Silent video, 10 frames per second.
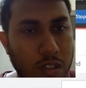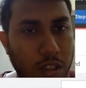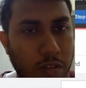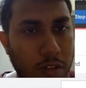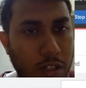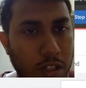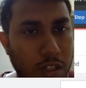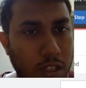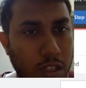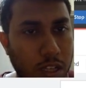given
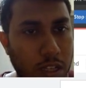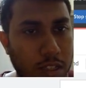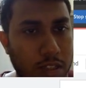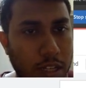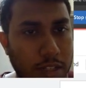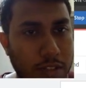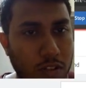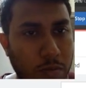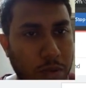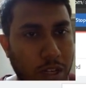s dash
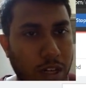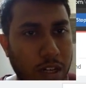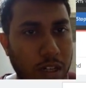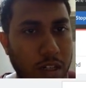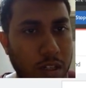comma r